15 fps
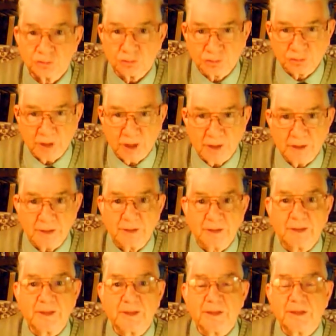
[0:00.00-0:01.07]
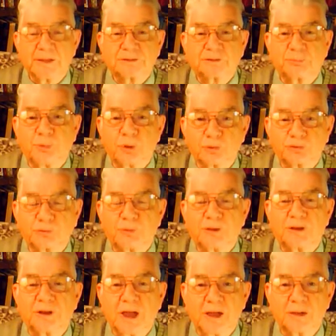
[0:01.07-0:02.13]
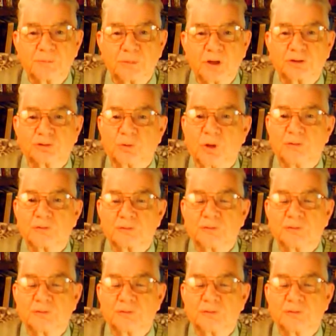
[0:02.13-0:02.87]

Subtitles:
say, it's supposed to be 9 by 12.